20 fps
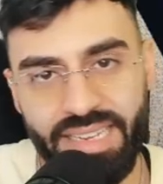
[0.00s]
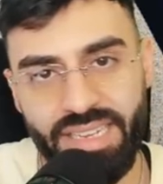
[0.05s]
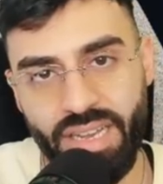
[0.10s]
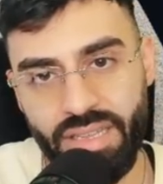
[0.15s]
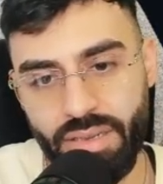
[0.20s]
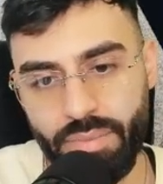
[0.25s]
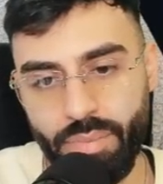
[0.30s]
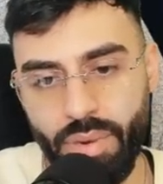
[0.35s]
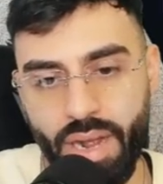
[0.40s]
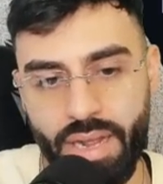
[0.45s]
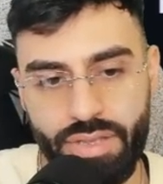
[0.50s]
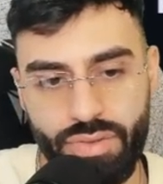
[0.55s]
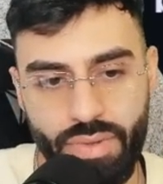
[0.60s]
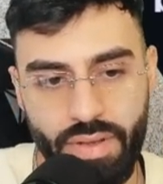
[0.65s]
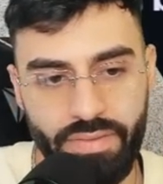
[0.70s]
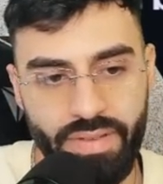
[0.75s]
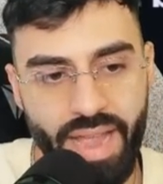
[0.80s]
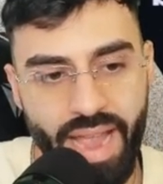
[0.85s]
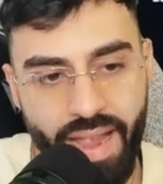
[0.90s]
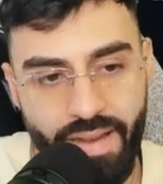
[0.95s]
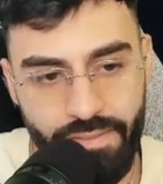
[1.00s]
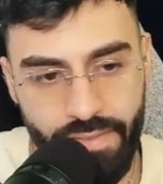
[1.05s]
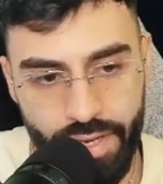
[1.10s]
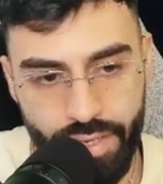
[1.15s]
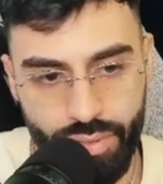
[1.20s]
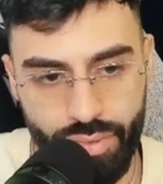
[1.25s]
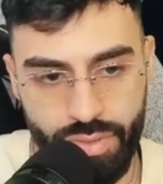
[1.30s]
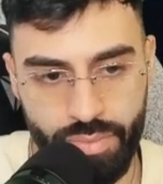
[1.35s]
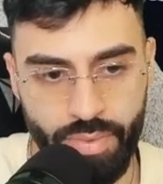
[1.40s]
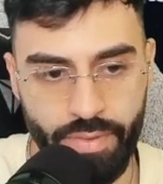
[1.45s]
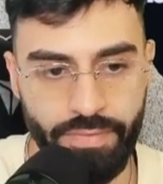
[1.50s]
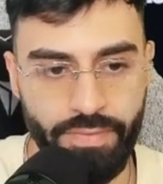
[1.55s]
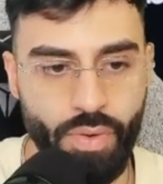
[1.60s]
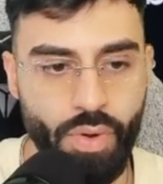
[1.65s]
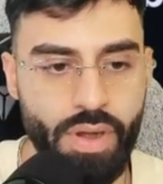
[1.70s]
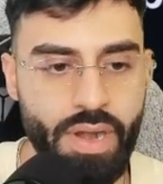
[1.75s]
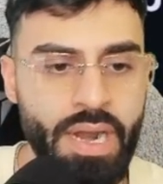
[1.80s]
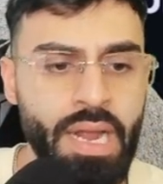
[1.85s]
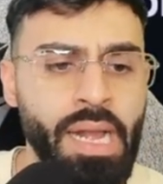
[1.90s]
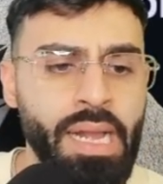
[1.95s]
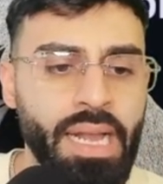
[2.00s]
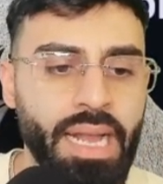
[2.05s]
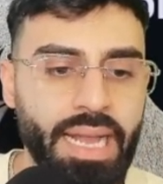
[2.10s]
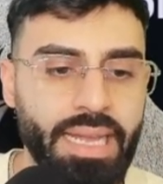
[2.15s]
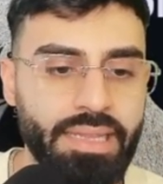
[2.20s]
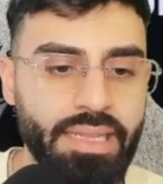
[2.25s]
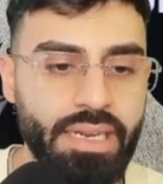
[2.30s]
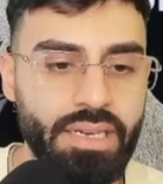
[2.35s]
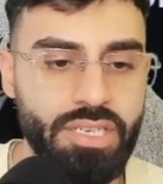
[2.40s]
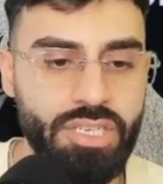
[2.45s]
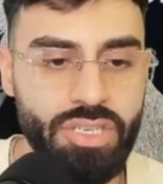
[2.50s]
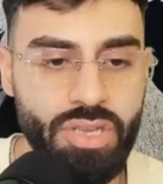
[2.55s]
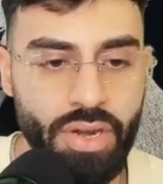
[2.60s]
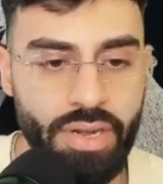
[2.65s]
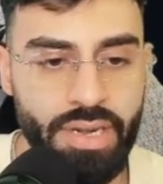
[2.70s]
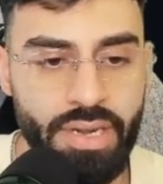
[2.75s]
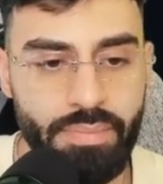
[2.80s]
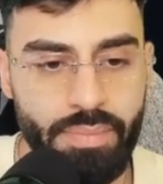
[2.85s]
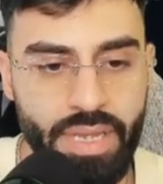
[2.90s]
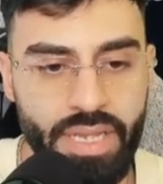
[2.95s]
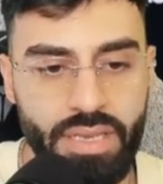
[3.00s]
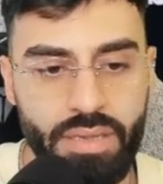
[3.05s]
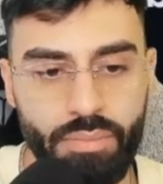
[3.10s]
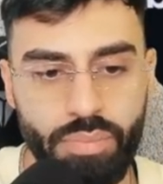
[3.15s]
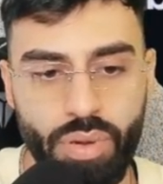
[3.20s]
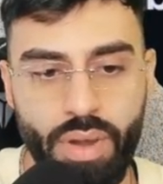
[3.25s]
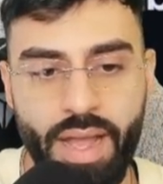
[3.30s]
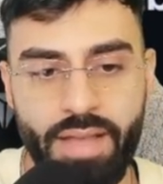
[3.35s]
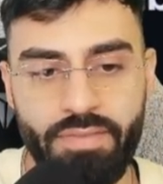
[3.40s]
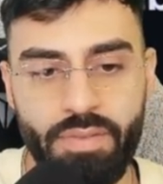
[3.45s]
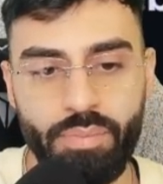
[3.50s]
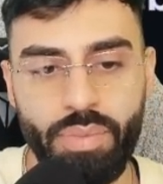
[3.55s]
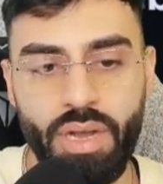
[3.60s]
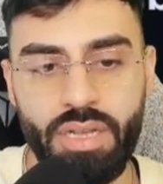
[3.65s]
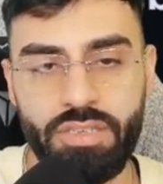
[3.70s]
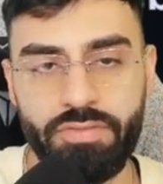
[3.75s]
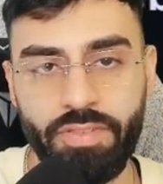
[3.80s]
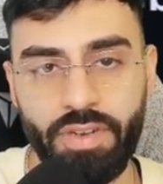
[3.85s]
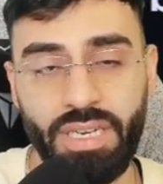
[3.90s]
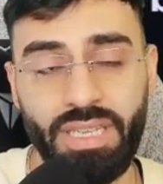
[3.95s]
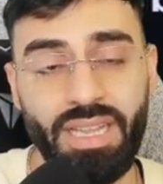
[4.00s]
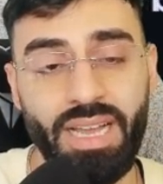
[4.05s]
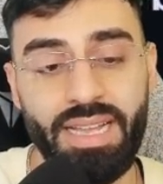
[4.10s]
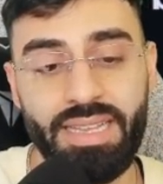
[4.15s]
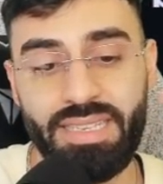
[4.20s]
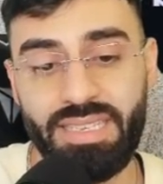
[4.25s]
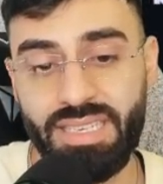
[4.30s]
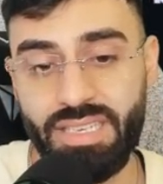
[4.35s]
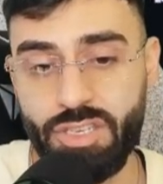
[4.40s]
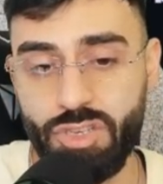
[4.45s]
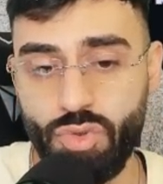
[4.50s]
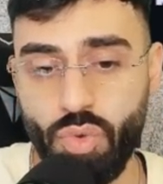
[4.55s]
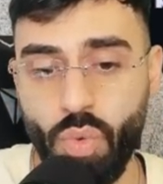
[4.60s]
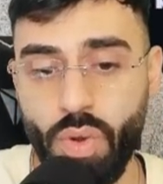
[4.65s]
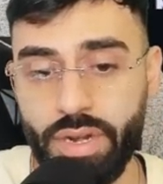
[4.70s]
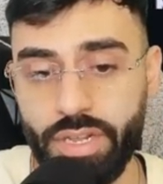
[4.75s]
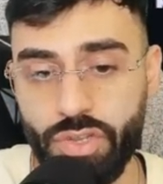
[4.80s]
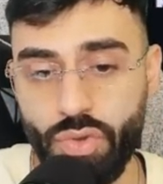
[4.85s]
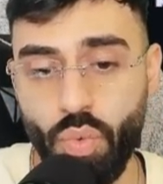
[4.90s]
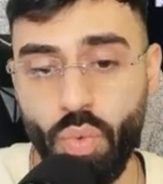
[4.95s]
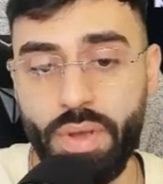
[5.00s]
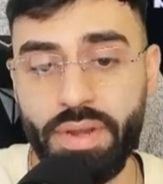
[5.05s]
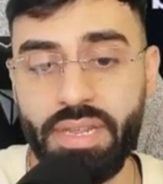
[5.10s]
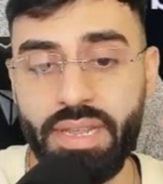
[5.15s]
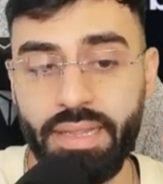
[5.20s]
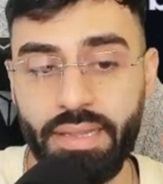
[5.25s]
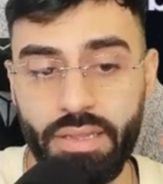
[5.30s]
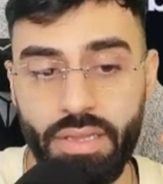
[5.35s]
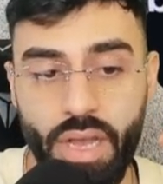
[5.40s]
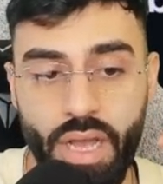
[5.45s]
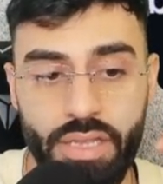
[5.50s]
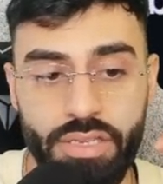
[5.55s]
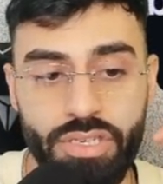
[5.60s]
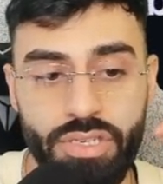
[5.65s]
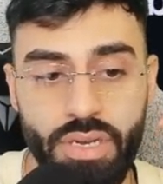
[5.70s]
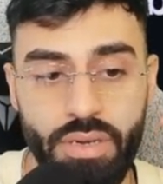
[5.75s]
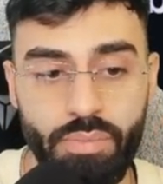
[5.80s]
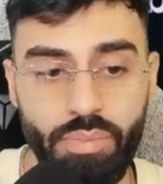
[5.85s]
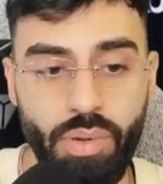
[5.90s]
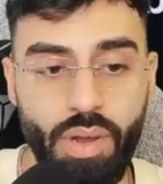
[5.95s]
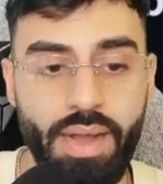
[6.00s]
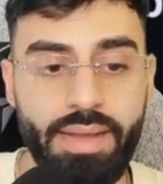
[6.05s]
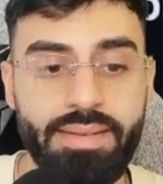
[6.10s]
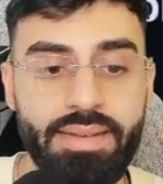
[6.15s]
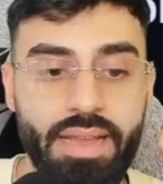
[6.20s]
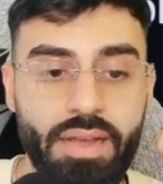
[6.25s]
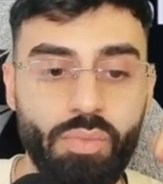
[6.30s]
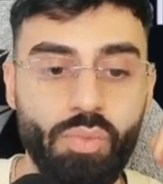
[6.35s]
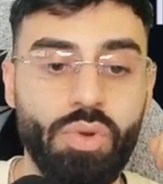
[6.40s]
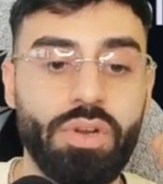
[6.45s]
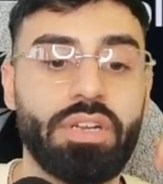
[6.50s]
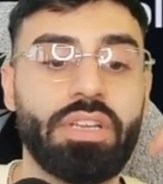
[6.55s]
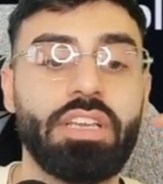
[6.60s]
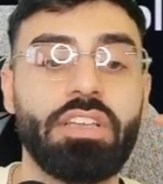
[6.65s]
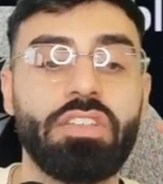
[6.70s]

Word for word: other bot you have ever used before, and they have started making private bots for clients since 2020 and launched their bot network in